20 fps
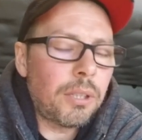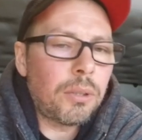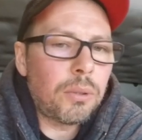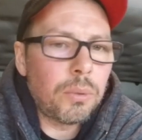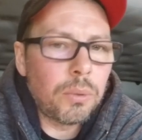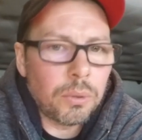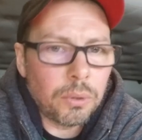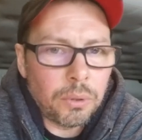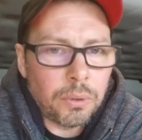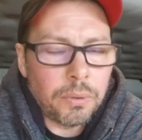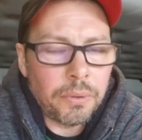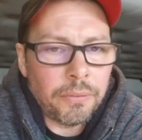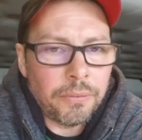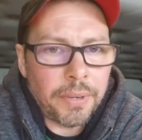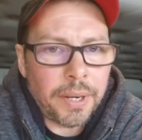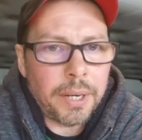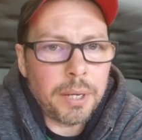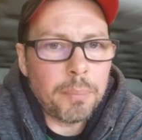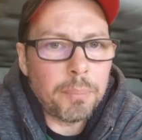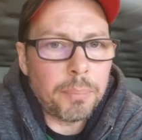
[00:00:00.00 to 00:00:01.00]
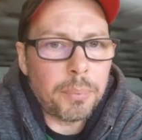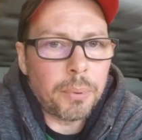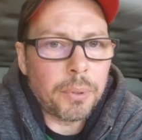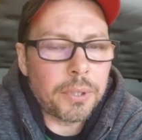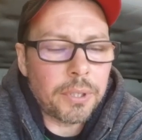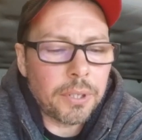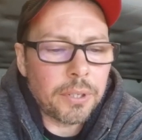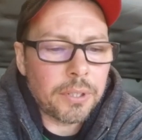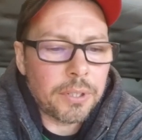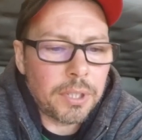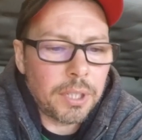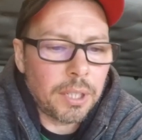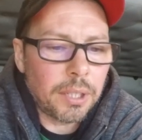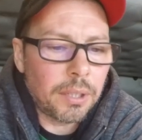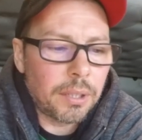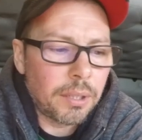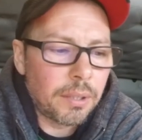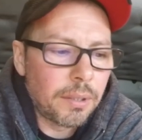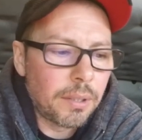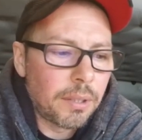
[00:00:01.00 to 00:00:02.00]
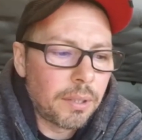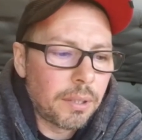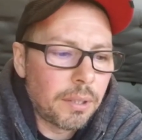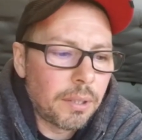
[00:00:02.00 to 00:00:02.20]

need to know a very important thing.